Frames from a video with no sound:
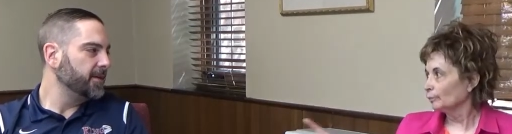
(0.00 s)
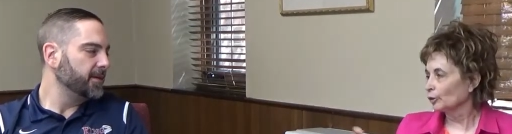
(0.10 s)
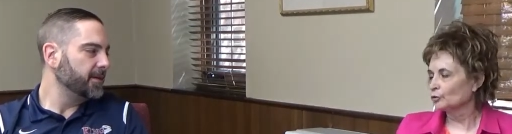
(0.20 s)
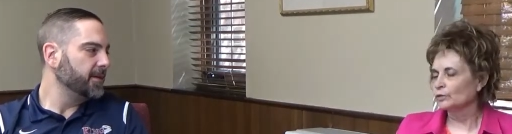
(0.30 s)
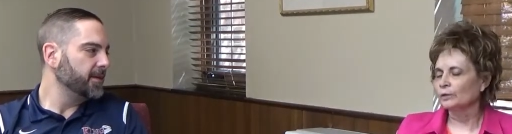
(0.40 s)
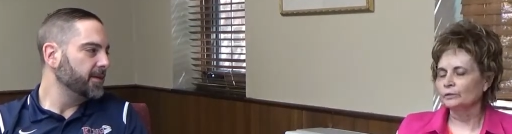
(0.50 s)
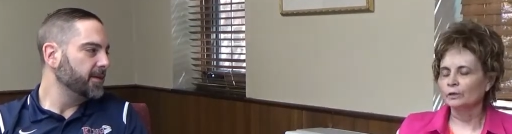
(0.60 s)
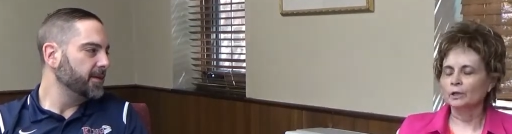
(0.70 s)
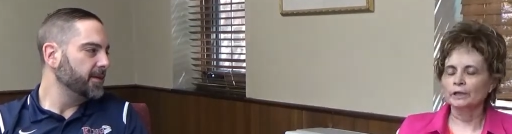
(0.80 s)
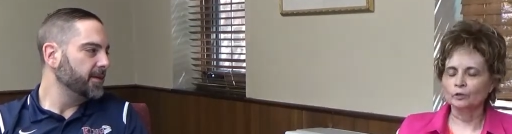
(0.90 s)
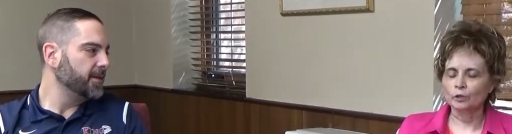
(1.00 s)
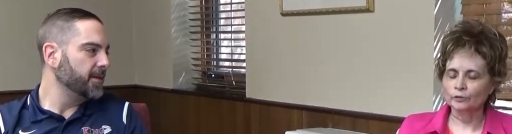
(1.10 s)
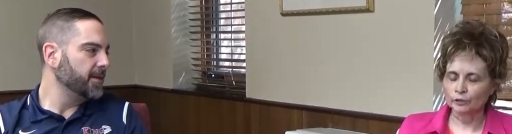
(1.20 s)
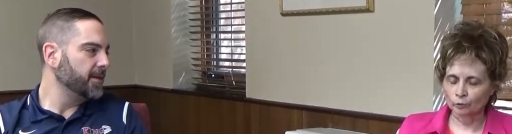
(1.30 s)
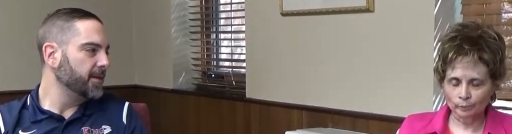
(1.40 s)
Speaker 1: there's a, a
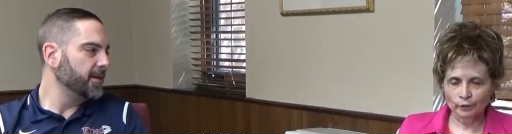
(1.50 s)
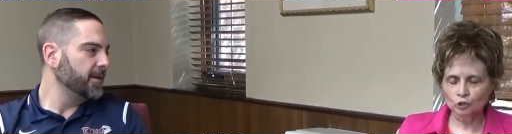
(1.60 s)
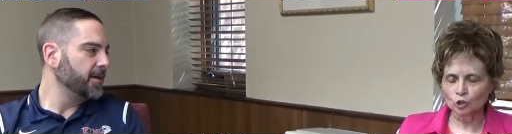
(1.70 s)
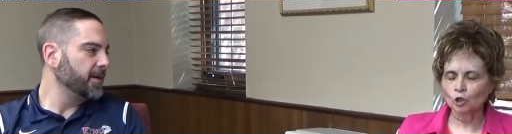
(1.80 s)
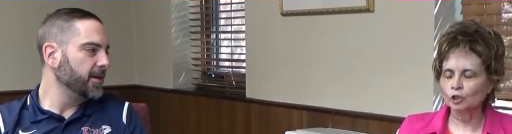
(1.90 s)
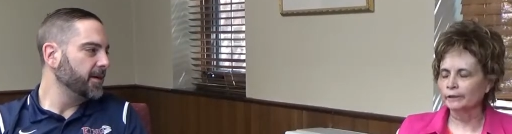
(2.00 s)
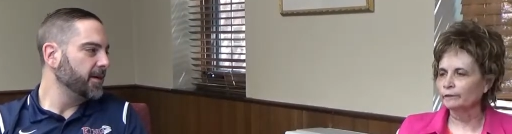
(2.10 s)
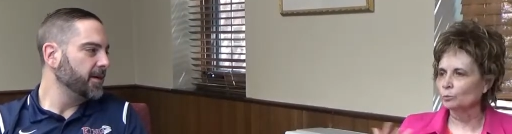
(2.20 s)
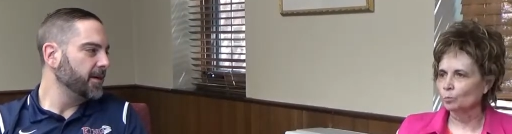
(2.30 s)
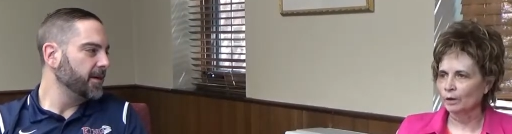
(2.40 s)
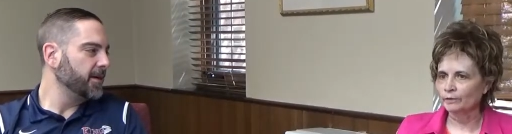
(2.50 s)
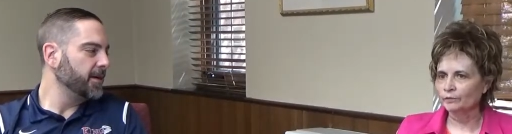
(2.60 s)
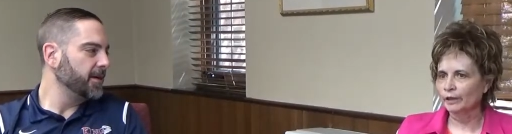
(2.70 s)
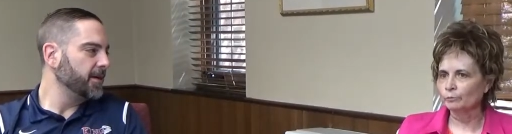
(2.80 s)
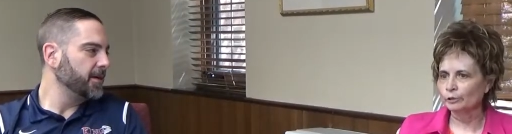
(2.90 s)
the original and then one
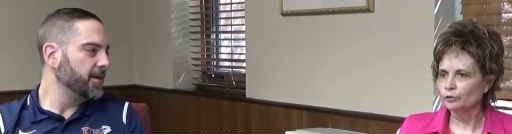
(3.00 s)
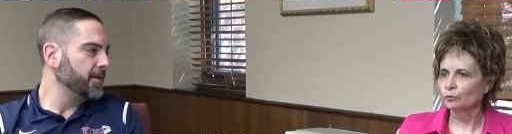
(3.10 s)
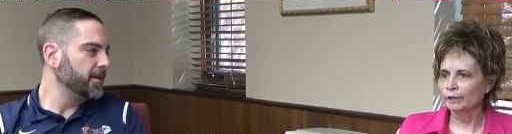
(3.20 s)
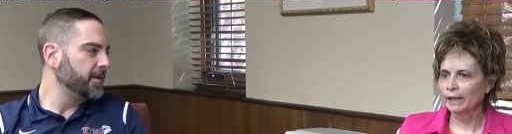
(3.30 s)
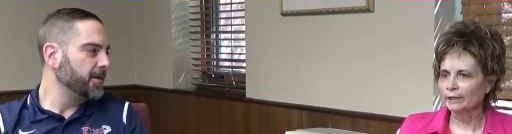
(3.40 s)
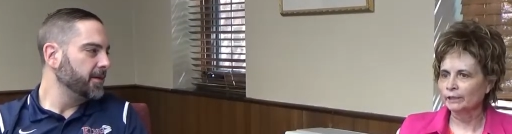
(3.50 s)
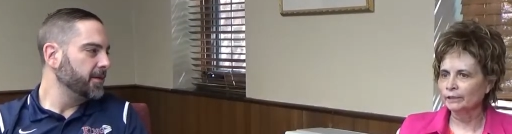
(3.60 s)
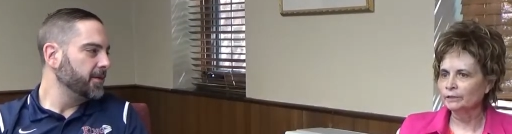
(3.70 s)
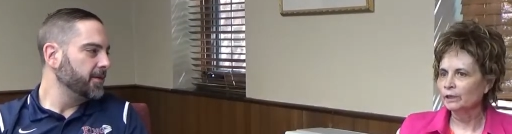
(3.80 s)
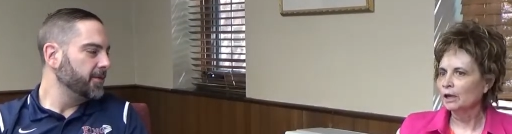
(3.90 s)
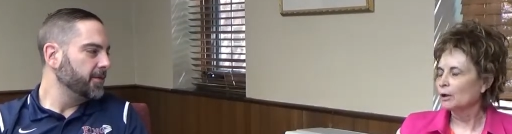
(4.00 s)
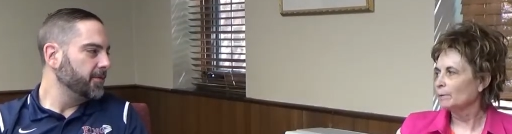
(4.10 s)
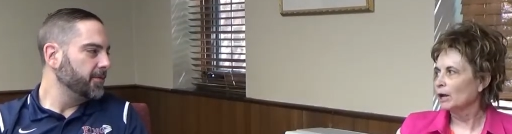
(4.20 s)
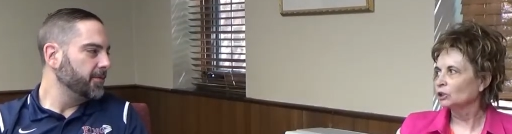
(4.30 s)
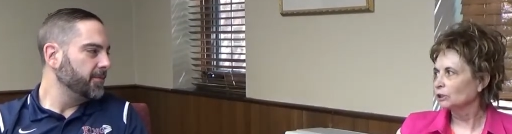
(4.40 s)
that they recreated
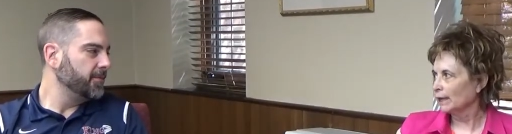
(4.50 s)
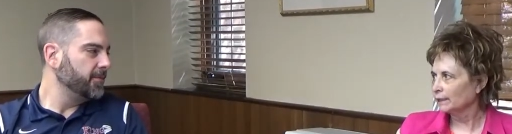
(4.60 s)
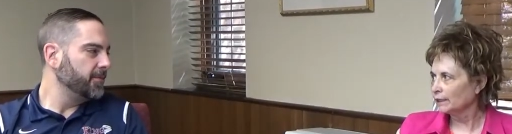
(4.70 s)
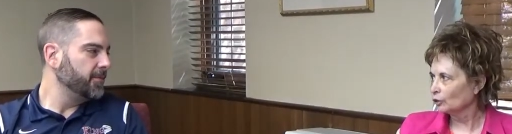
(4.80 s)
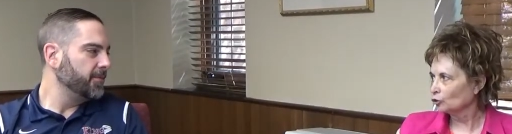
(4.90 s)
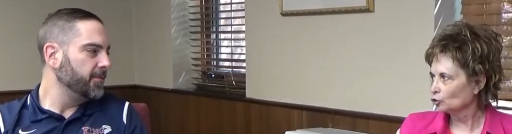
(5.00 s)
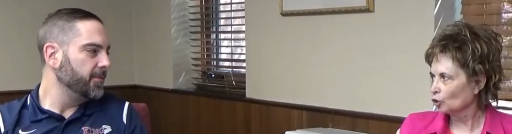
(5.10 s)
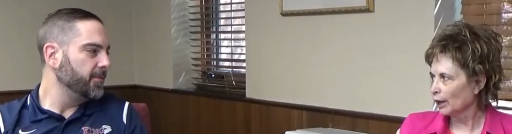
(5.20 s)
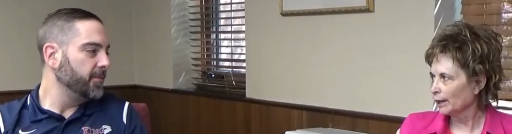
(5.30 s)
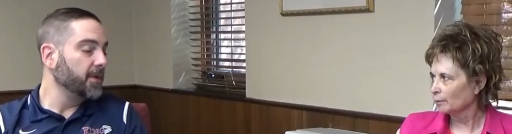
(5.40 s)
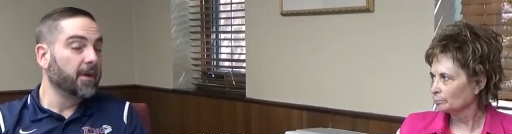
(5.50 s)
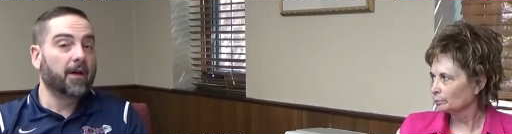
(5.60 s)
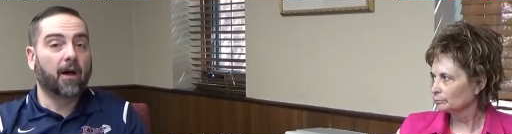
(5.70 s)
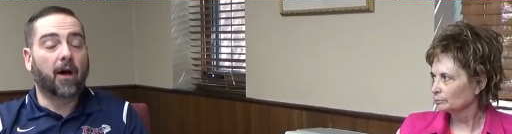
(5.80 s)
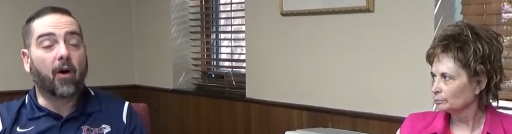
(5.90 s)
about Lady and the Tramp.
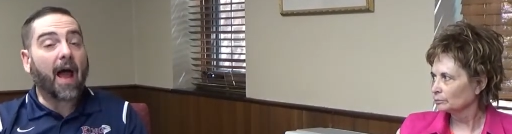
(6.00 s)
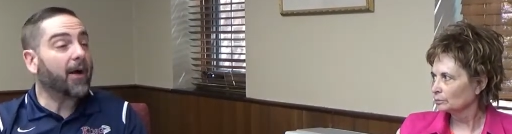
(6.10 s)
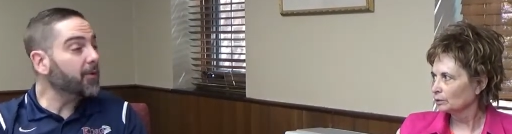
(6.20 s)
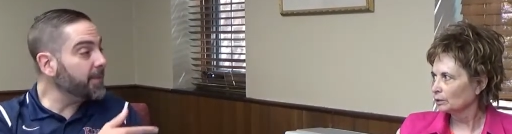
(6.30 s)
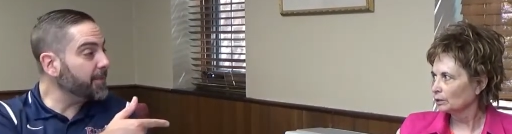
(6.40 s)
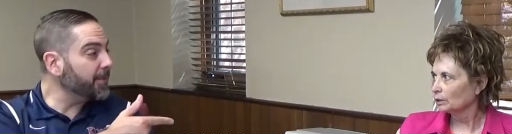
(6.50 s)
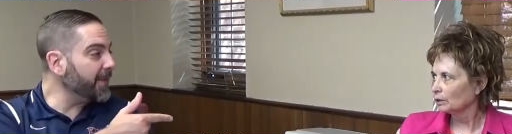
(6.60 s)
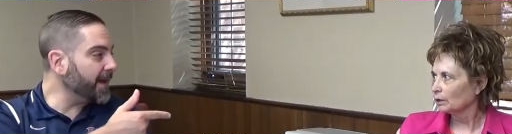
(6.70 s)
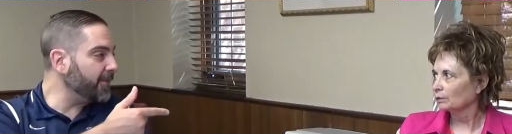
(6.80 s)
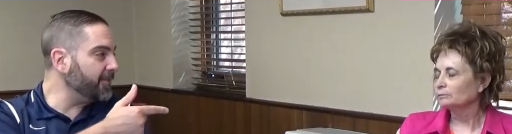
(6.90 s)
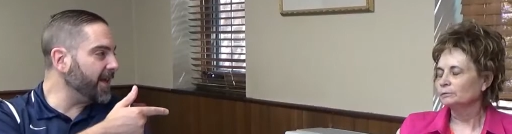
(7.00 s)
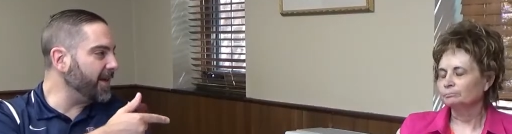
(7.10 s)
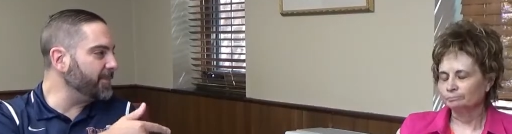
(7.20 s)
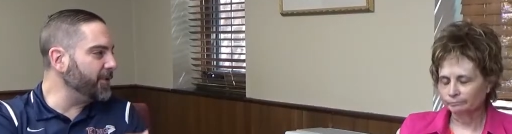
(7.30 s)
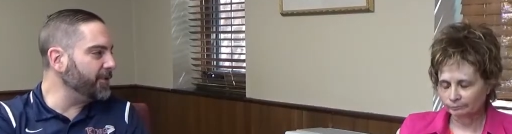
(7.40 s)
Speaker 2: Oh, I remember that
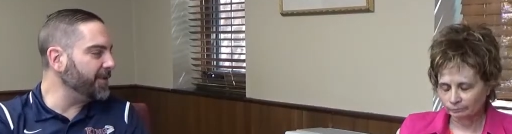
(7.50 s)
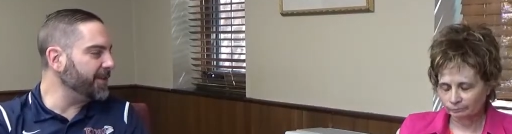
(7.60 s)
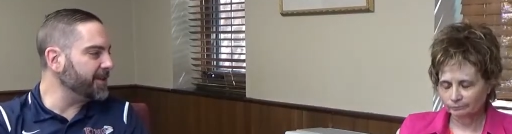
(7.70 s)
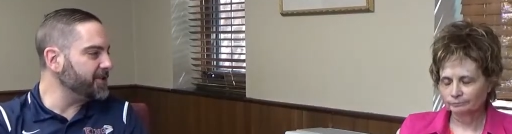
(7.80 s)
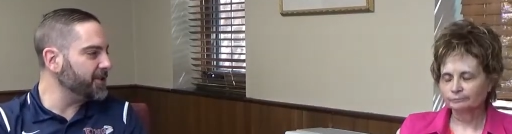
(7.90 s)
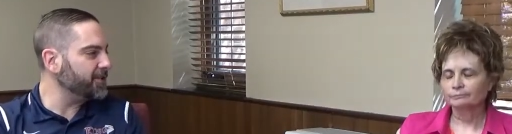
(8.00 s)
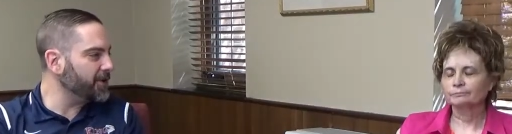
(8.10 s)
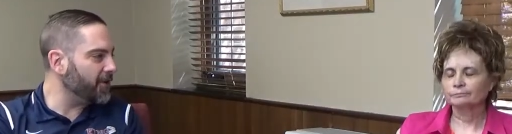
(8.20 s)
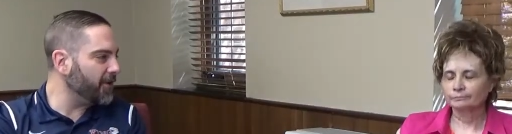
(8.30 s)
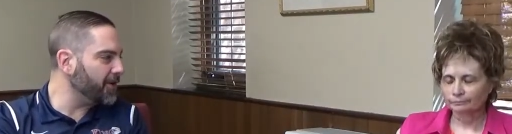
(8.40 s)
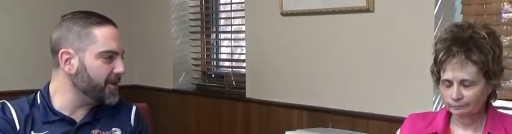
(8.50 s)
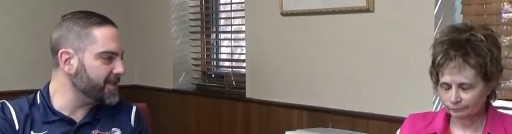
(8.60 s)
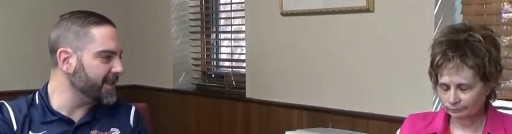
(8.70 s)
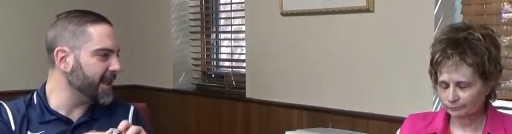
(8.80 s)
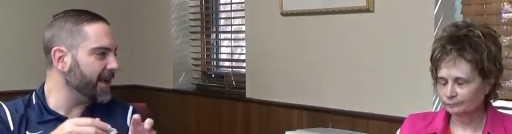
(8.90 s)
that movie, the two
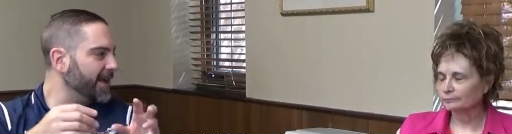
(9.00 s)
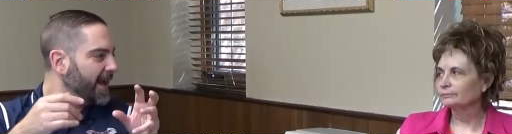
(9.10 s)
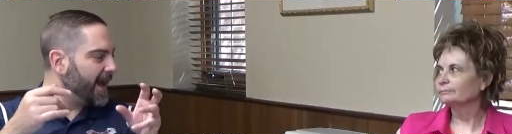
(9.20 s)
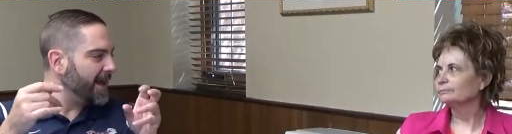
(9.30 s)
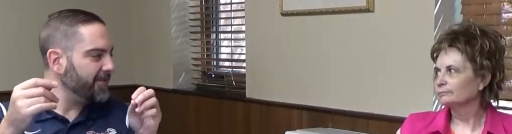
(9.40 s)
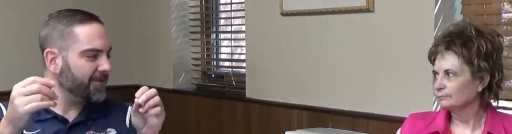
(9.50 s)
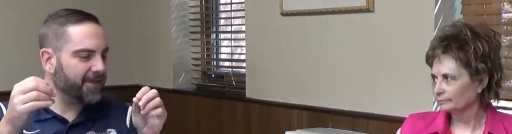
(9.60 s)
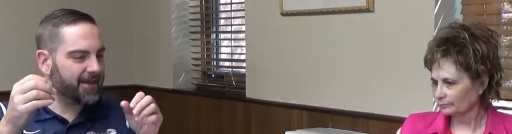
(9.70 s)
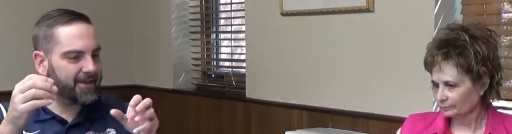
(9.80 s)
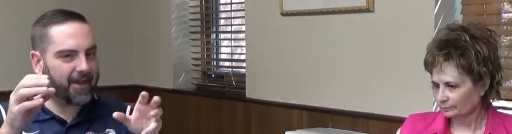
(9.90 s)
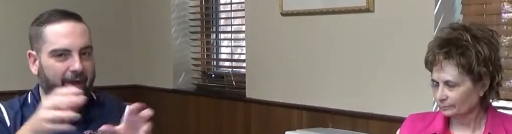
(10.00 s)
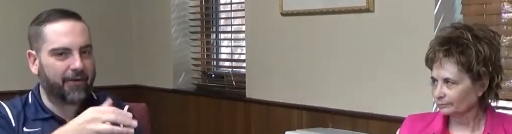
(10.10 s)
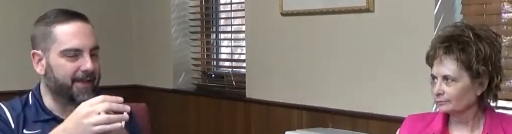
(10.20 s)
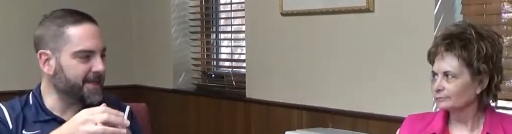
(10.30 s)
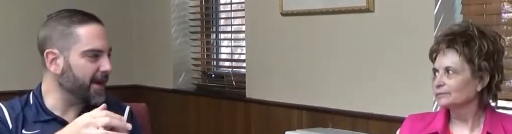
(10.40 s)
dogs, and they have the they go to
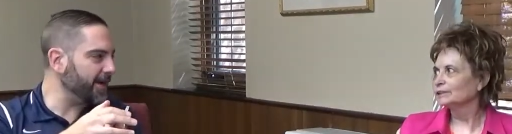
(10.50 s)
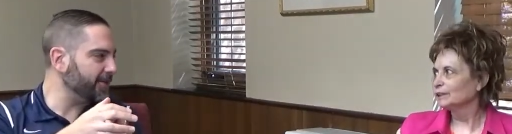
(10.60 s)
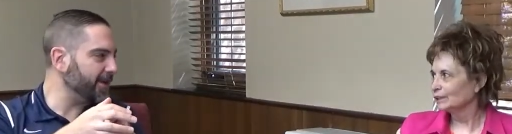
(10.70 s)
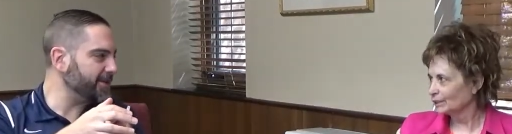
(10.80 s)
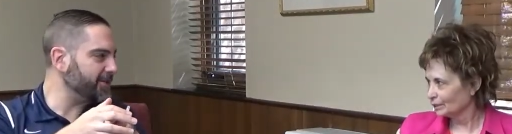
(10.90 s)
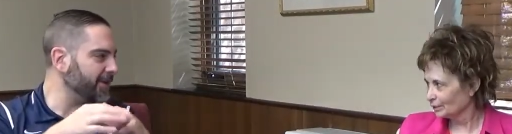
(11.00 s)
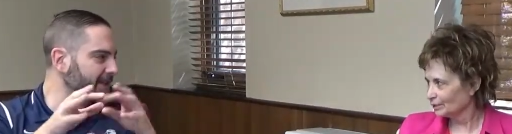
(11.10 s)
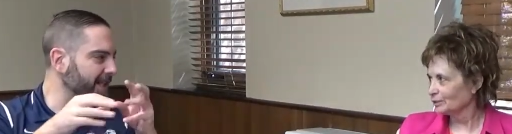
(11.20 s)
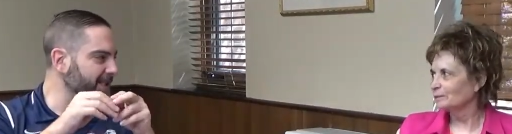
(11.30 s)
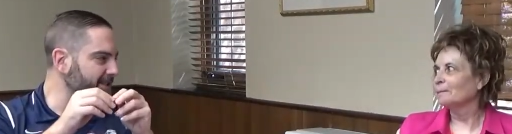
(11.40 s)
the Italian restaurant and they eat the